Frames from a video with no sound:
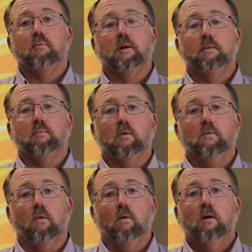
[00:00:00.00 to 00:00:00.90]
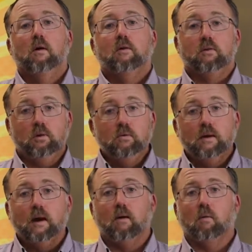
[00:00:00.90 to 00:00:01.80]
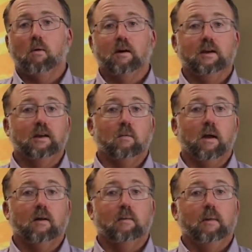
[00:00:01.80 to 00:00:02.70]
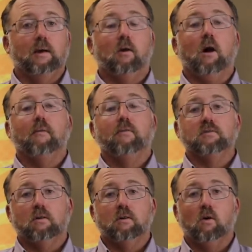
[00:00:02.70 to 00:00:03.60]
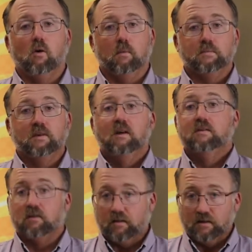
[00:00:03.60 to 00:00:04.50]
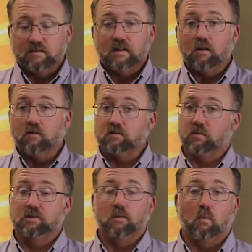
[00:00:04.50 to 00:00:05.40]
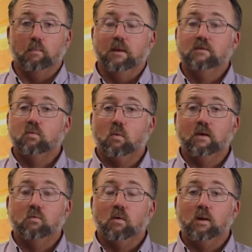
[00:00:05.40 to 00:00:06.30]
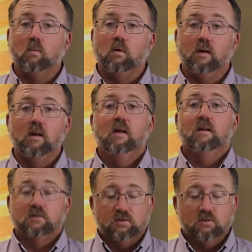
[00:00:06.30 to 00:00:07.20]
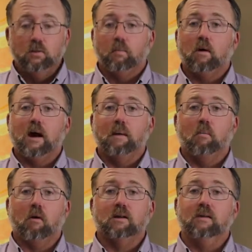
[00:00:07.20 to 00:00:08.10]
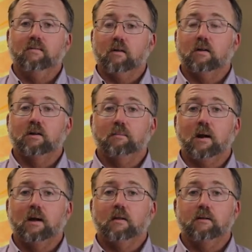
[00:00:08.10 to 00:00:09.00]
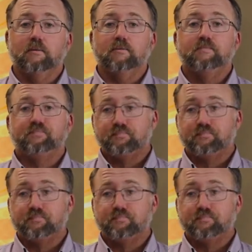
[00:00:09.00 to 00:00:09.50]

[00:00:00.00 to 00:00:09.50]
pre-approval. You now are walking around to make offers on homes to these sellers, which were mid-2021, super hot market, very competitive.